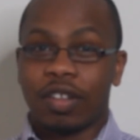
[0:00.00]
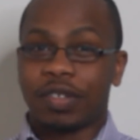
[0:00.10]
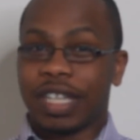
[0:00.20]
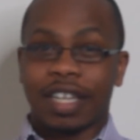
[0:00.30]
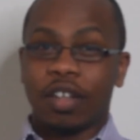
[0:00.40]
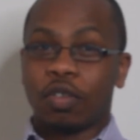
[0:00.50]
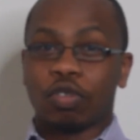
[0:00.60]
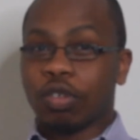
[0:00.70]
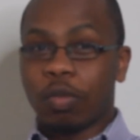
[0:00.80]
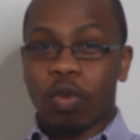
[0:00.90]
It was like a little
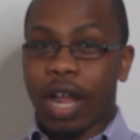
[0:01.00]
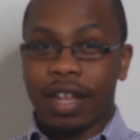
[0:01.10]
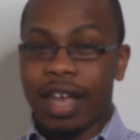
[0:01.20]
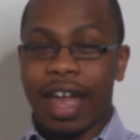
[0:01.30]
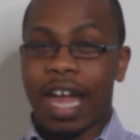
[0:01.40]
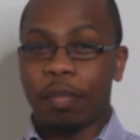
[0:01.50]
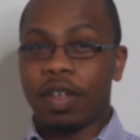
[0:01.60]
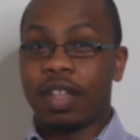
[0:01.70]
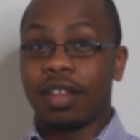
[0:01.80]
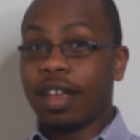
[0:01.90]
Trump rally that
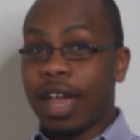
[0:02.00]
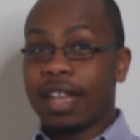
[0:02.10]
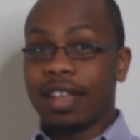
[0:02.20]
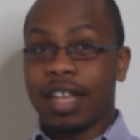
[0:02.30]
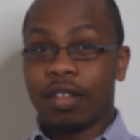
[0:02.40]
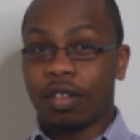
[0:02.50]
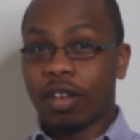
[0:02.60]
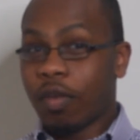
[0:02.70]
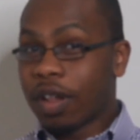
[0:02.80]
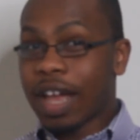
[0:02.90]
happened, and then
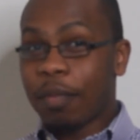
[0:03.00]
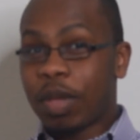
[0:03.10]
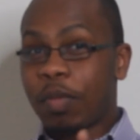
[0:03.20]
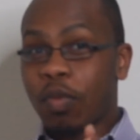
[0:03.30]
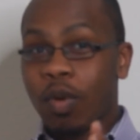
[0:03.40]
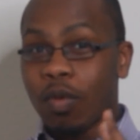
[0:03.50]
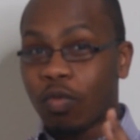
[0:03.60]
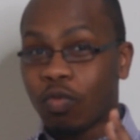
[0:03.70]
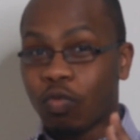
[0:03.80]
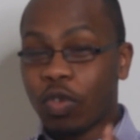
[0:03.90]
a lot of people
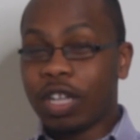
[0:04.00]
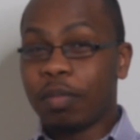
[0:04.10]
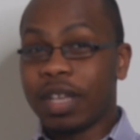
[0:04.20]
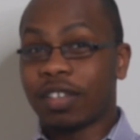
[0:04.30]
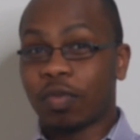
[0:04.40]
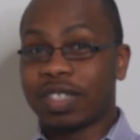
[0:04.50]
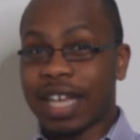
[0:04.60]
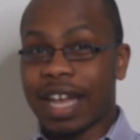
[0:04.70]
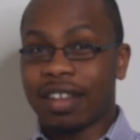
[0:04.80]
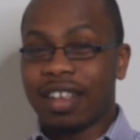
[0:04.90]
really missed was
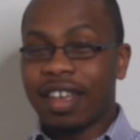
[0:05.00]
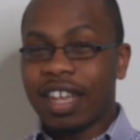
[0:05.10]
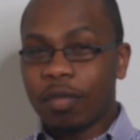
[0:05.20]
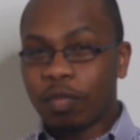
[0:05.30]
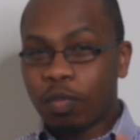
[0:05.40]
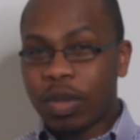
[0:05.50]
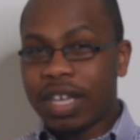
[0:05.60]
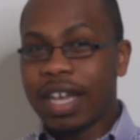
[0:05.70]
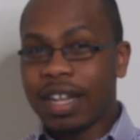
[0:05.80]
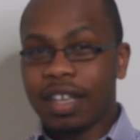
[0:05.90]
that in
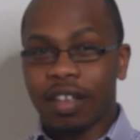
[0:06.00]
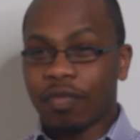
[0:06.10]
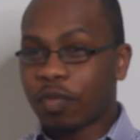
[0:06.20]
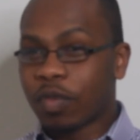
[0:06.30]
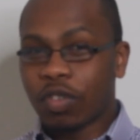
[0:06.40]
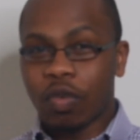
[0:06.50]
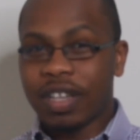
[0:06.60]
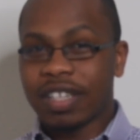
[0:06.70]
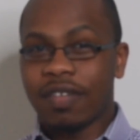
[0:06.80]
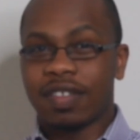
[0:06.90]
beginning of
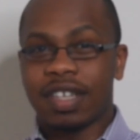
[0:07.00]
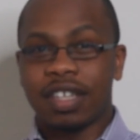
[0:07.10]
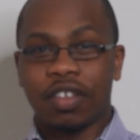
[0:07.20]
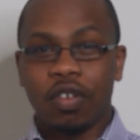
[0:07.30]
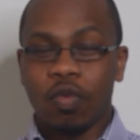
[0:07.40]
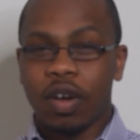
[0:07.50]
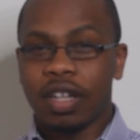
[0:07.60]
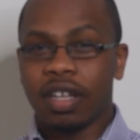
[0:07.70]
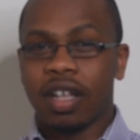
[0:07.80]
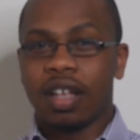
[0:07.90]
2017
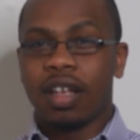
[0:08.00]
Q1,